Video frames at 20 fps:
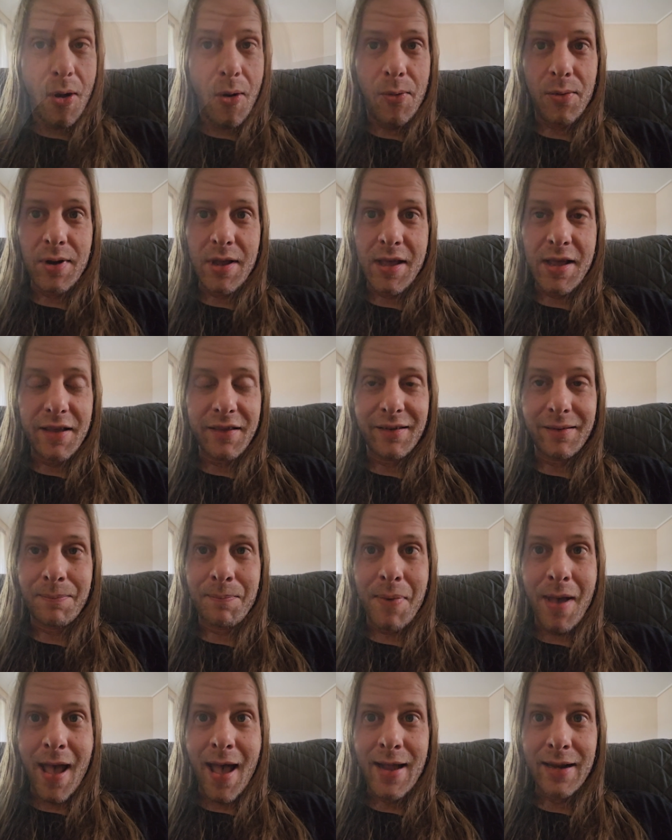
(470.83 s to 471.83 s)
Don't
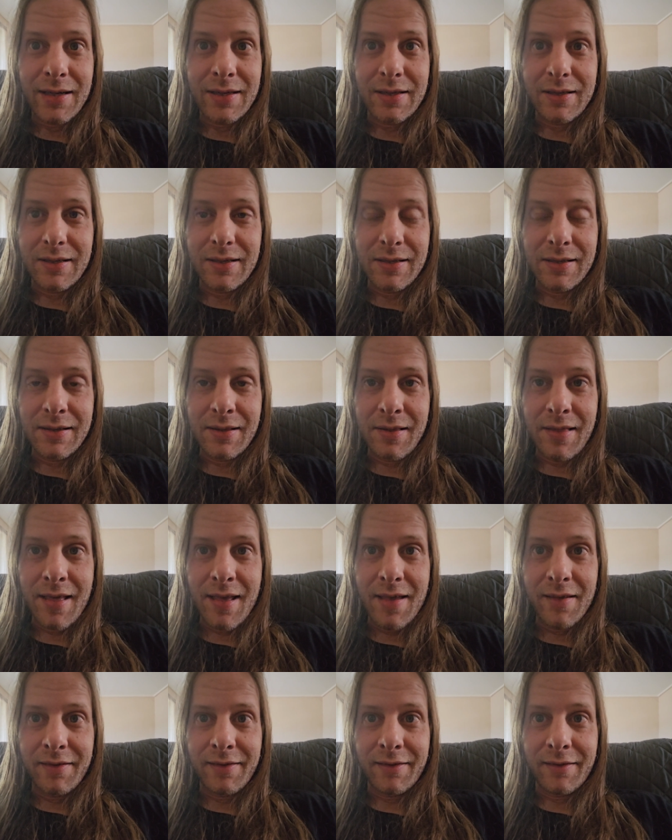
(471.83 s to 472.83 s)
expect
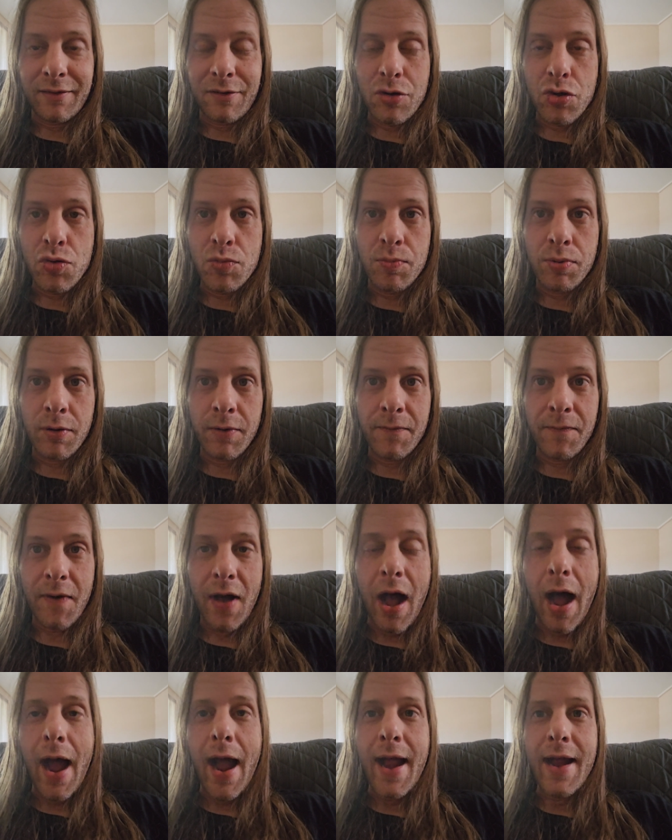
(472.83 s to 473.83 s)
this to
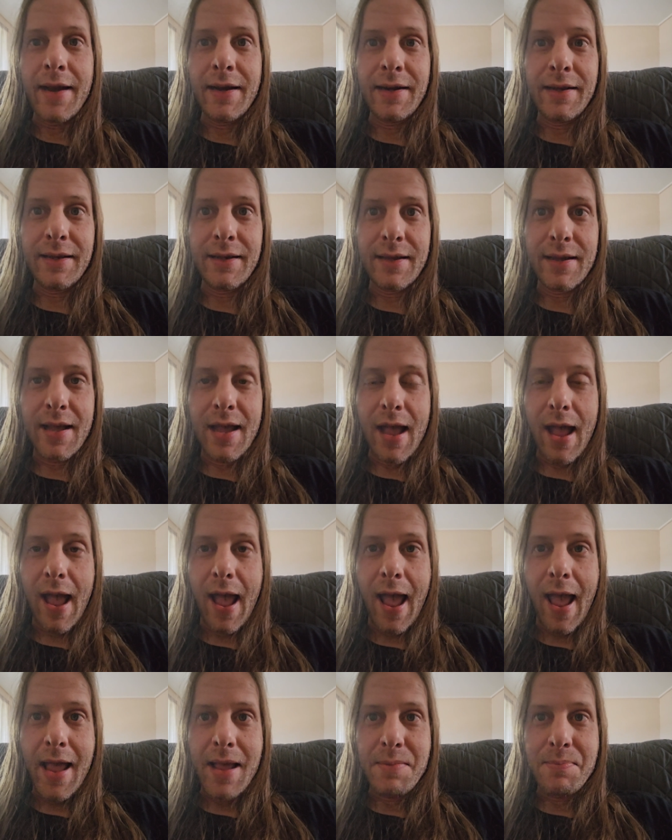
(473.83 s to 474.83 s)
provide
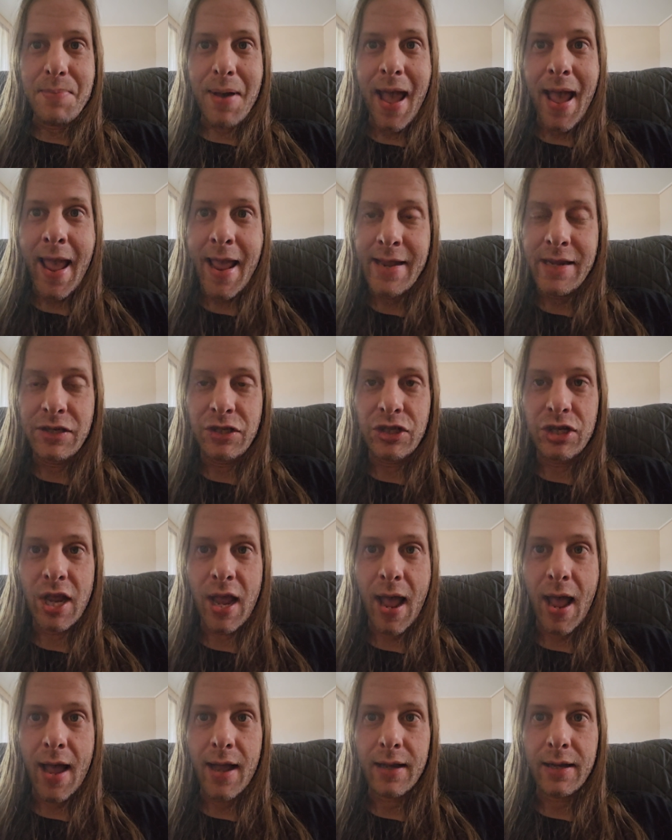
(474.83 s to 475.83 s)
a
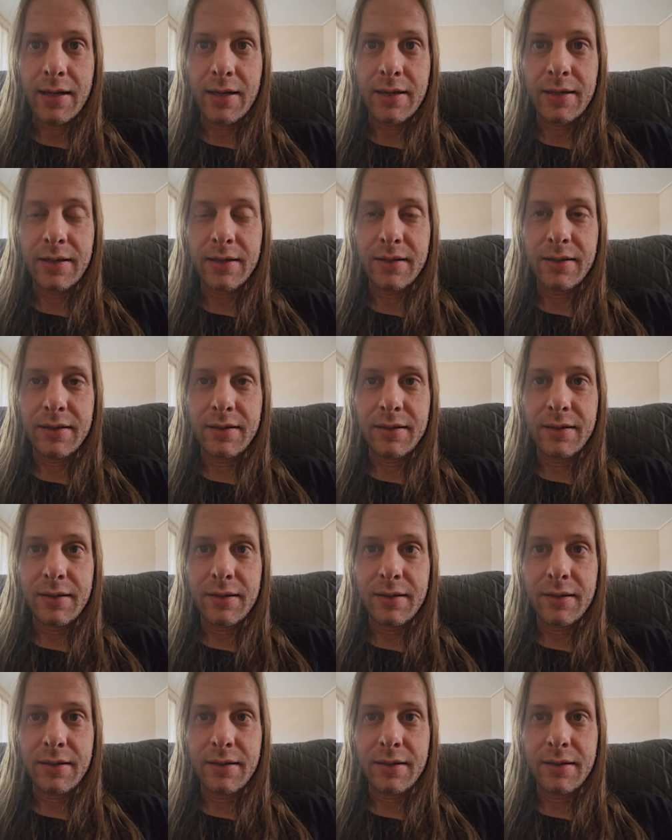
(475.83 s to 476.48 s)
paycheck.